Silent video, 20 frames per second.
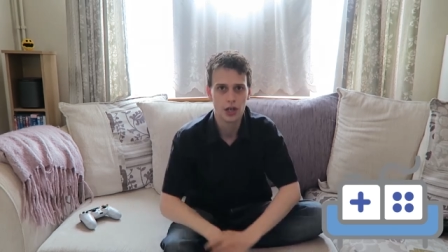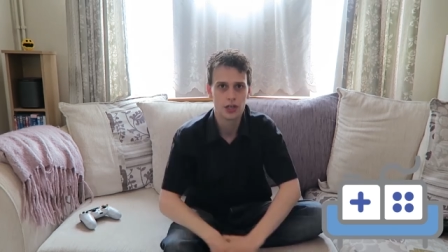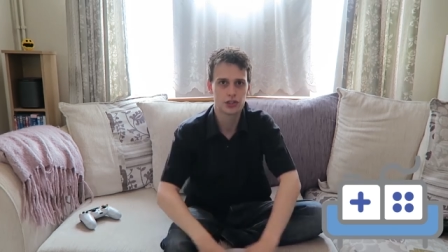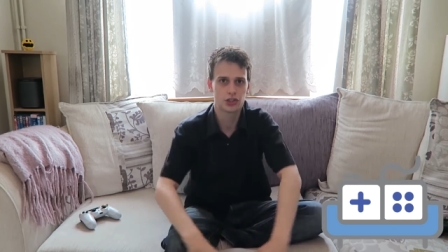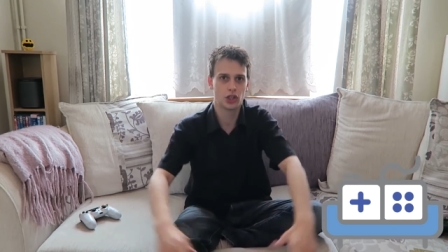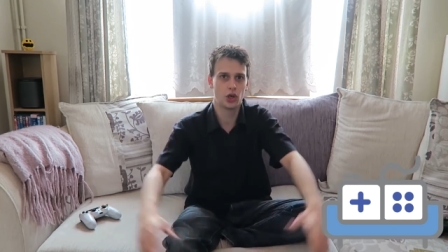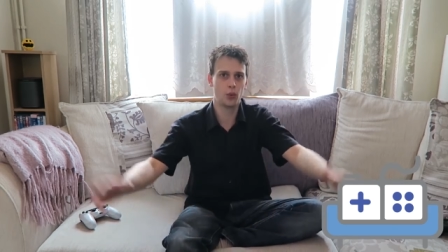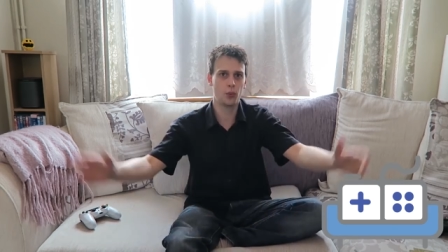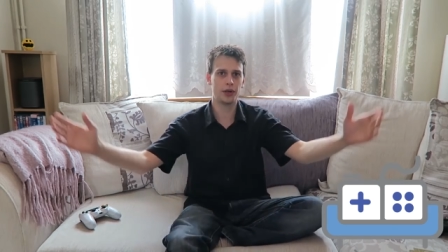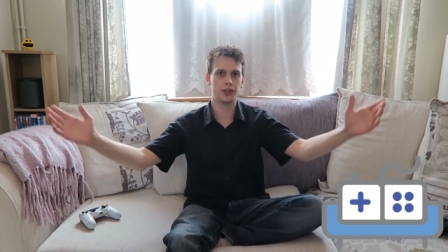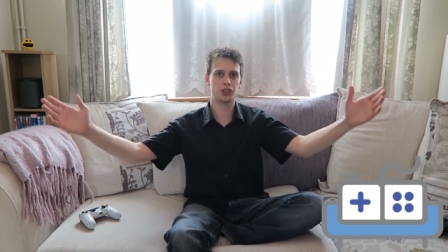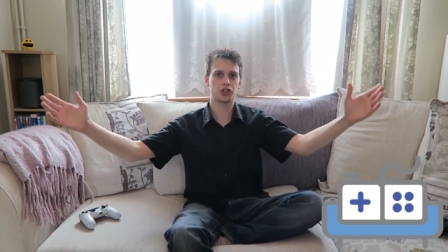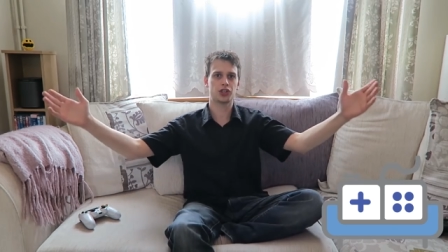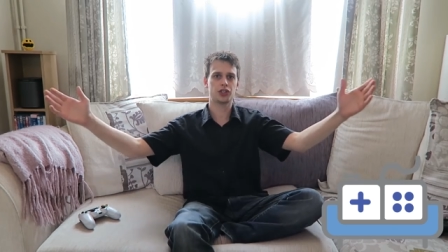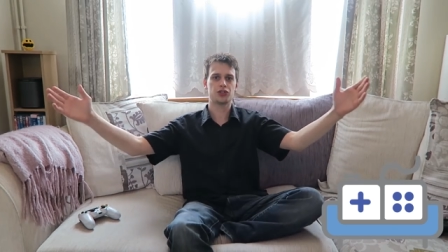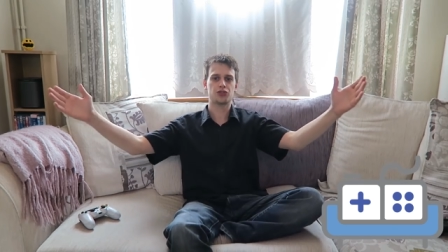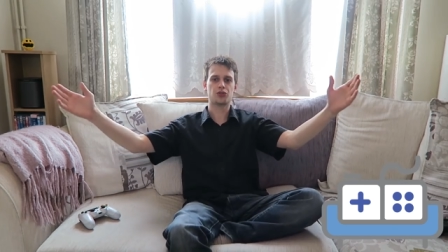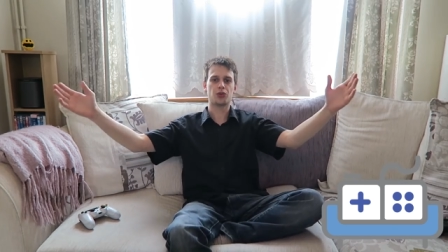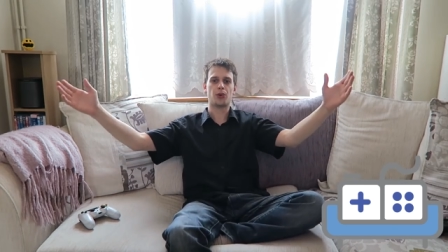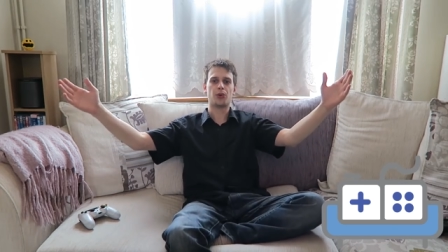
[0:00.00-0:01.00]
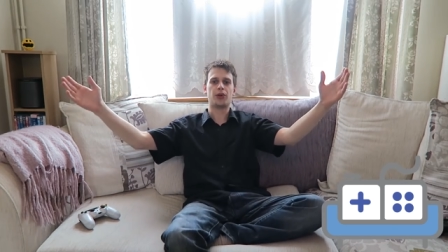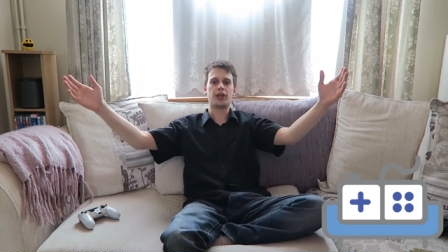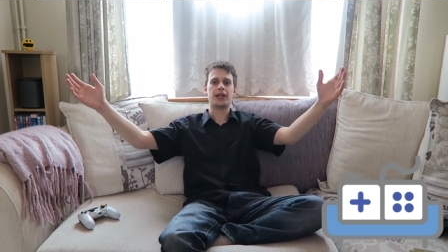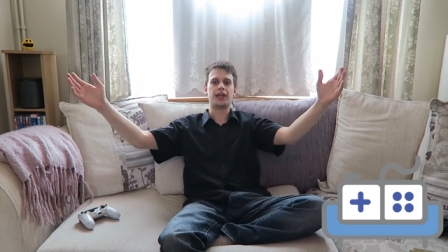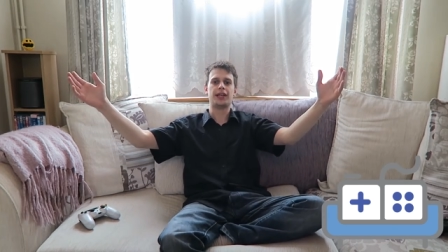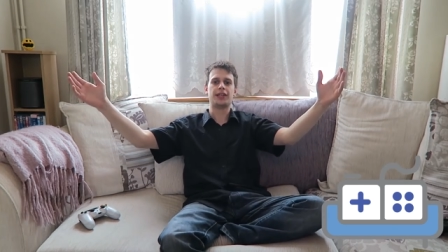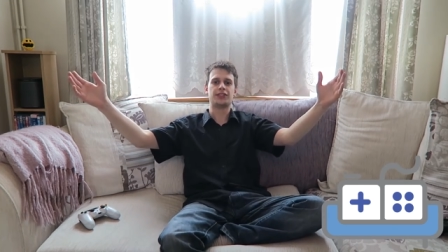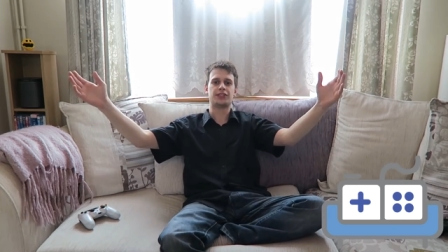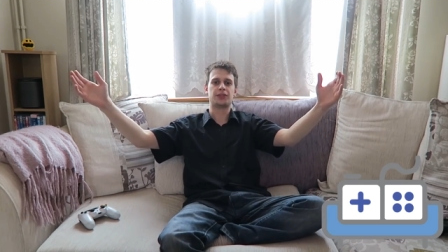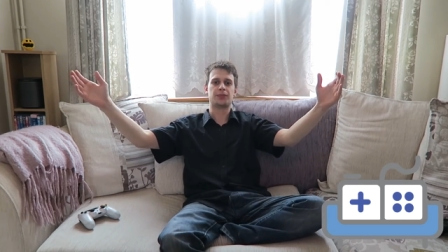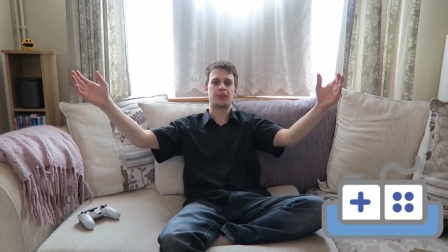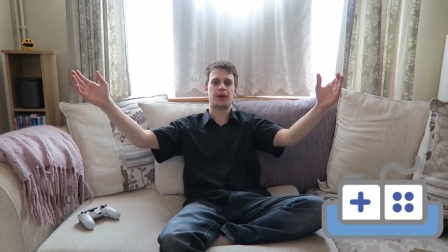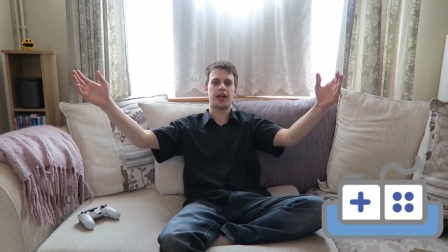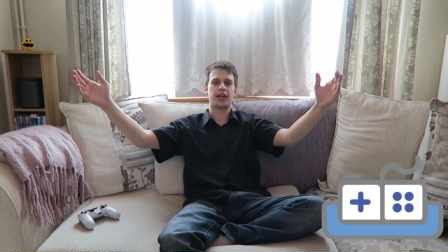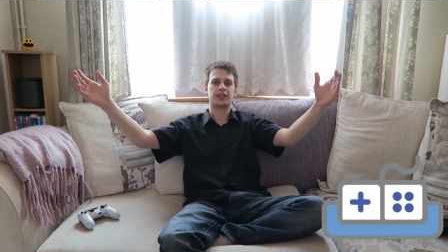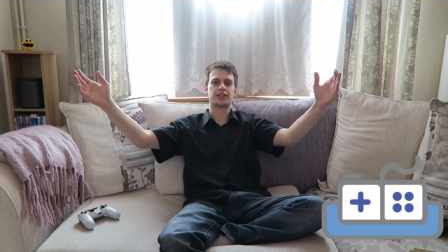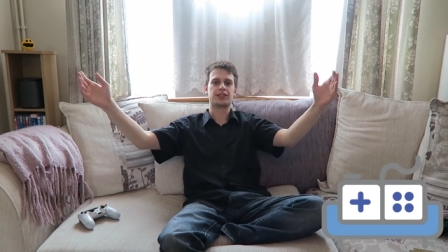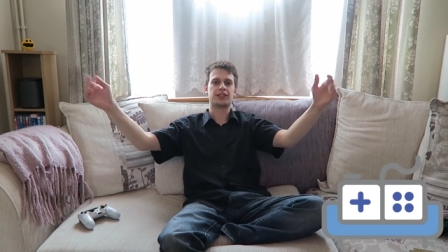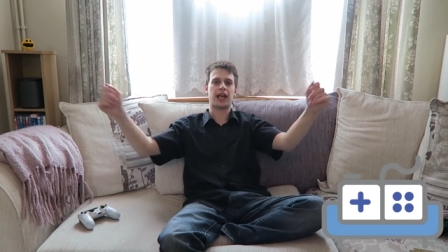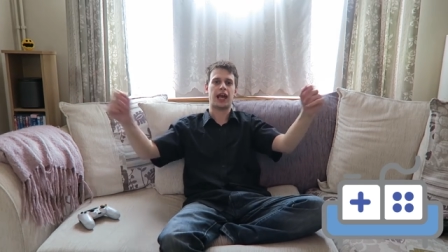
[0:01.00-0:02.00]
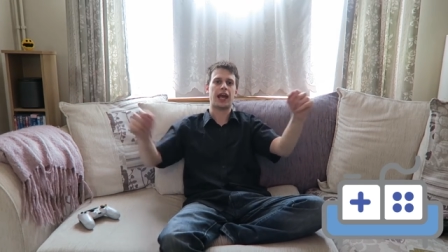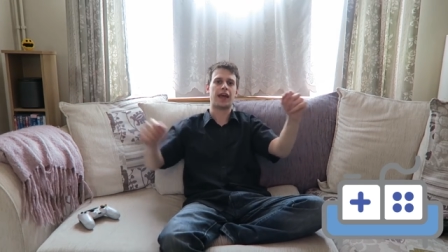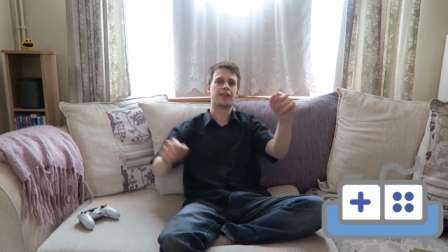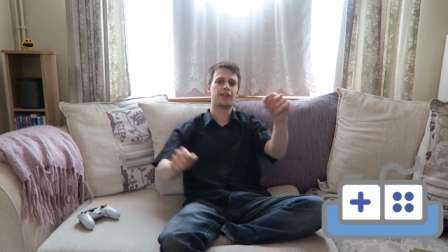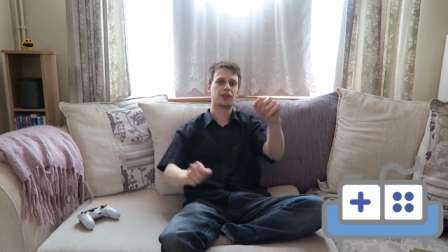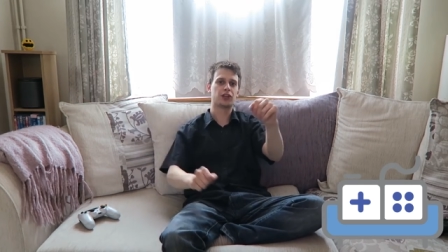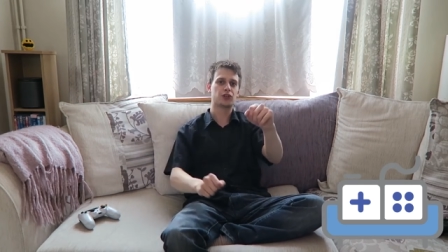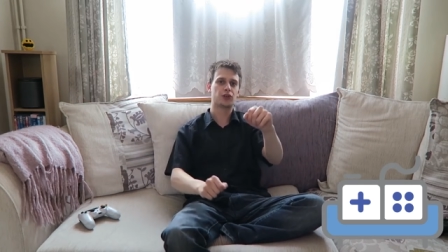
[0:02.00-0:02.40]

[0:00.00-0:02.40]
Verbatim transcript: So which controller is the best? And the